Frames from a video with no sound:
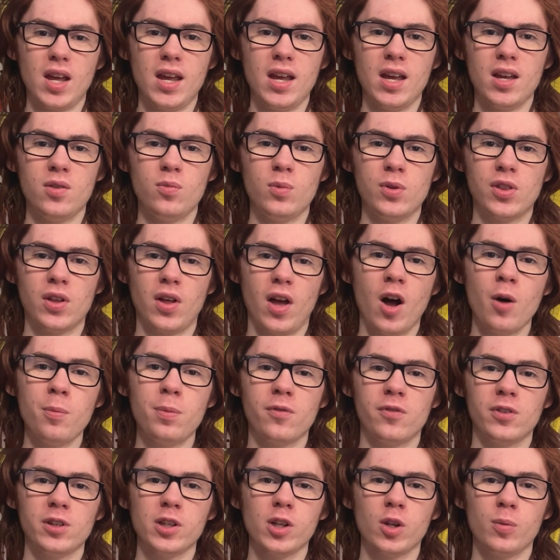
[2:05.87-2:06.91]
and with the help
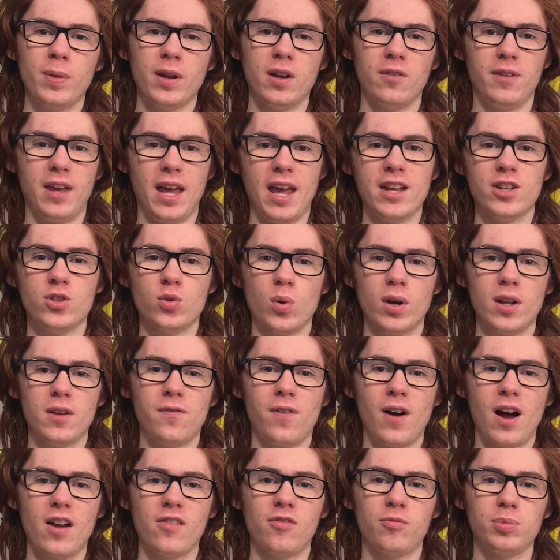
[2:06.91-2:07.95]
of a little bit of
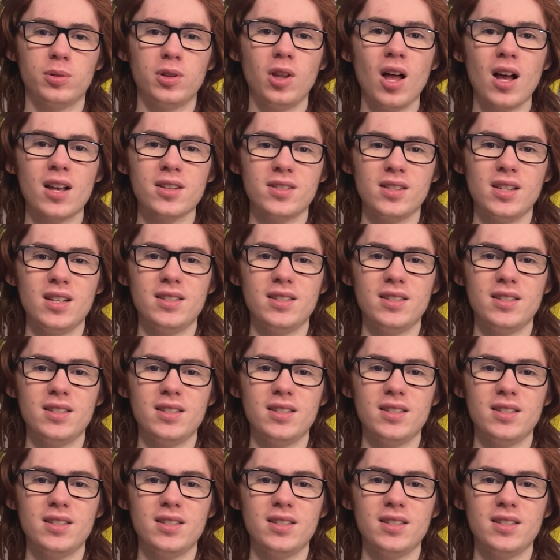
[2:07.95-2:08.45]
K25+,